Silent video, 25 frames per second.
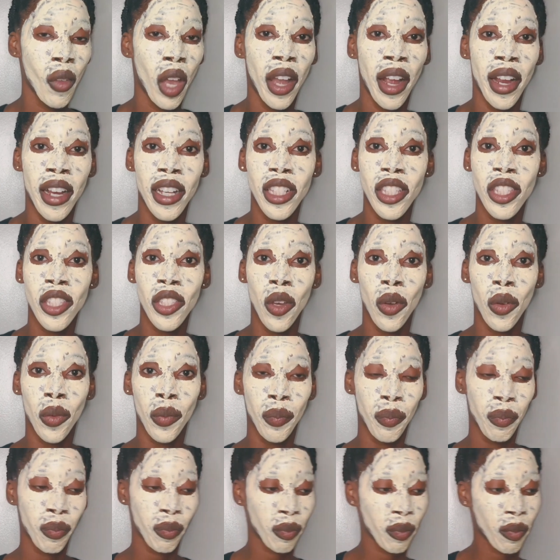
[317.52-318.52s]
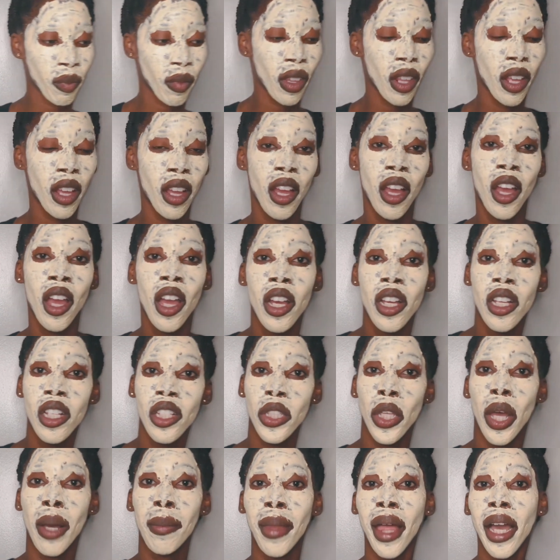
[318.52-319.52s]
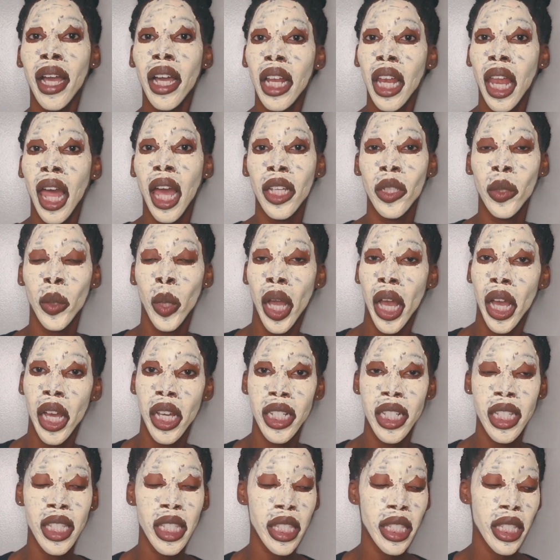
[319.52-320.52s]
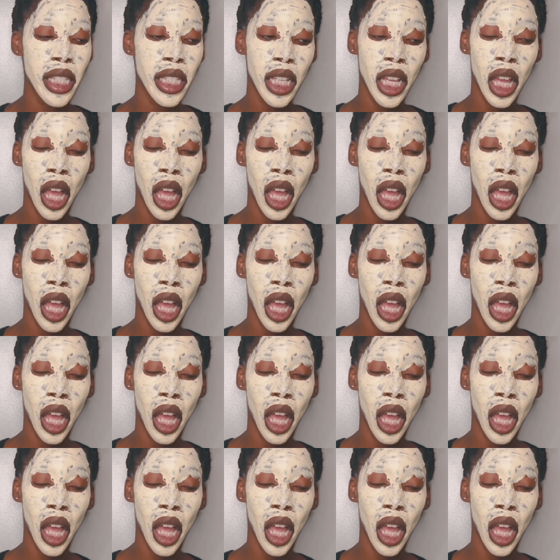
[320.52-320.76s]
Alright, so I'm not gonna lie, you guys.